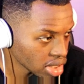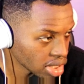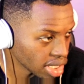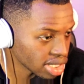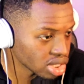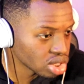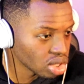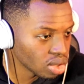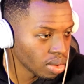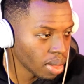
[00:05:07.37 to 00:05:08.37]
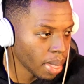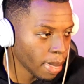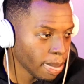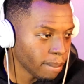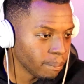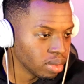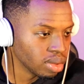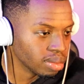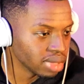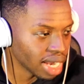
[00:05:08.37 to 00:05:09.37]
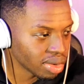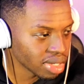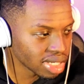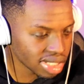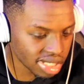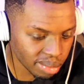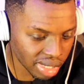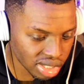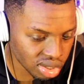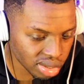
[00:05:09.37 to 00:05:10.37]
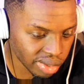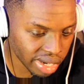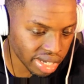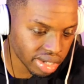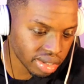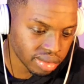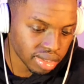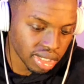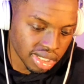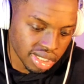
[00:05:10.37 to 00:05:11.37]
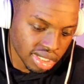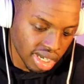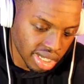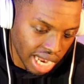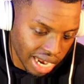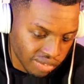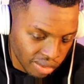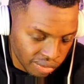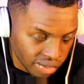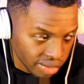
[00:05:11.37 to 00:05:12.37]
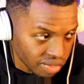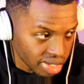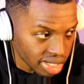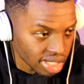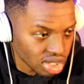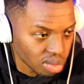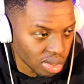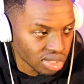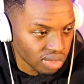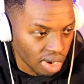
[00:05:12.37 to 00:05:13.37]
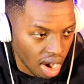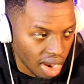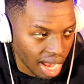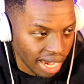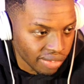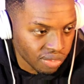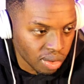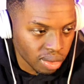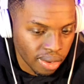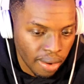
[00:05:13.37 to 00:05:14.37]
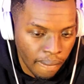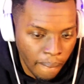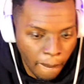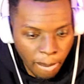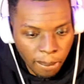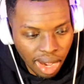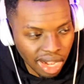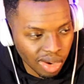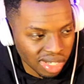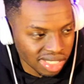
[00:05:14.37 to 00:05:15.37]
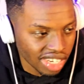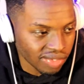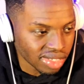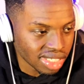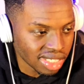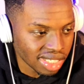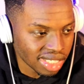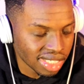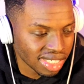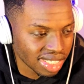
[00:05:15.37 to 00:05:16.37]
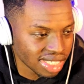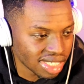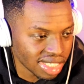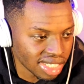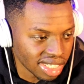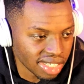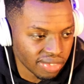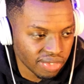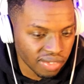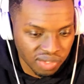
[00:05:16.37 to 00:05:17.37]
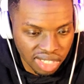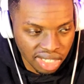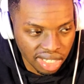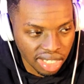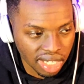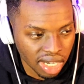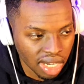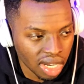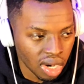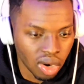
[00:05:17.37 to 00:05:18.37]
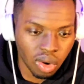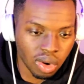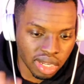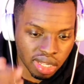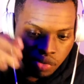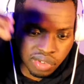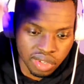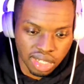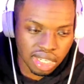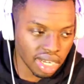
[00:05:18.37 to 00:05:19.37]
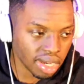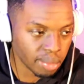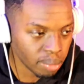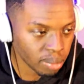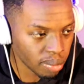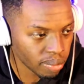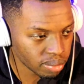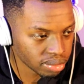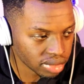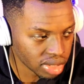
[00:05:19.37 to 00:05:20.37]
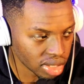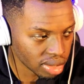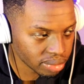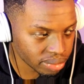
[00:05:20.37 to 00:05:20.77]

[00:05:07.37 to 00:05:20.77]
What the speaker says: like so. Boom. Now you can see my screen right here. This is on the iPhone 15. This works for all iPhone, iOS 17, 16, 15, or even you know,